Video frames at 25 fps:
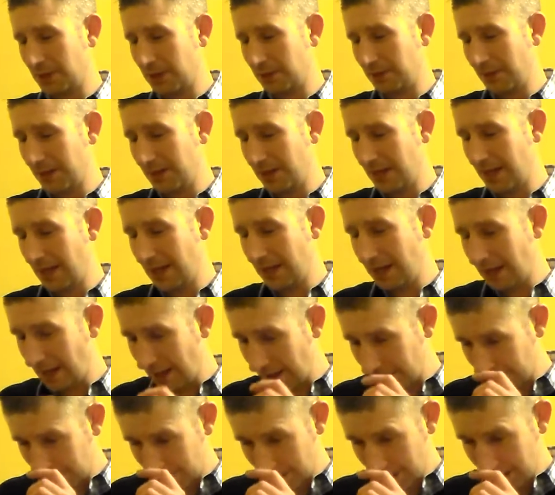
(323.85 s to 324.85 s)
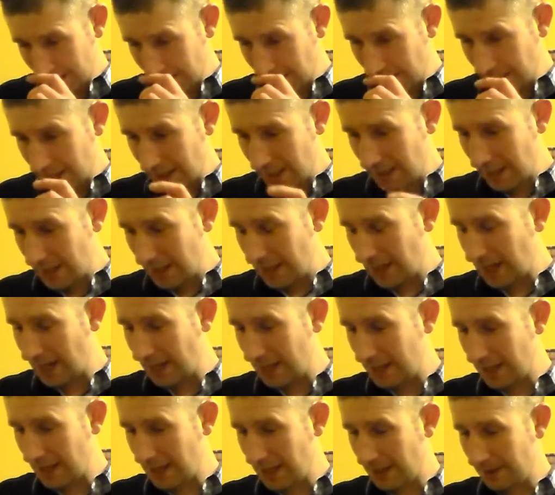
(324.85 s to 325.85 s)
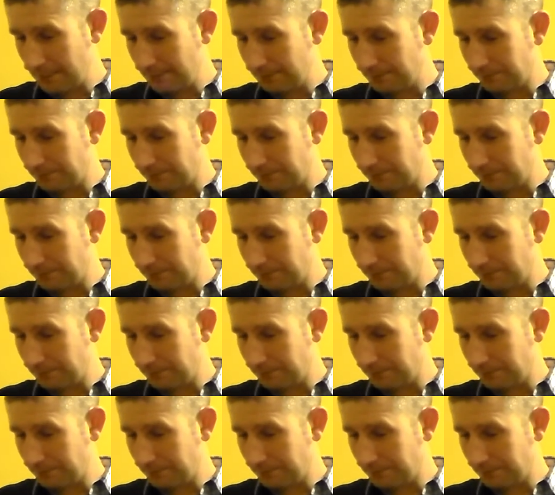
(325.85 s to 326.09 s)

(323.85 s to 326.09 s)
when I went there last, and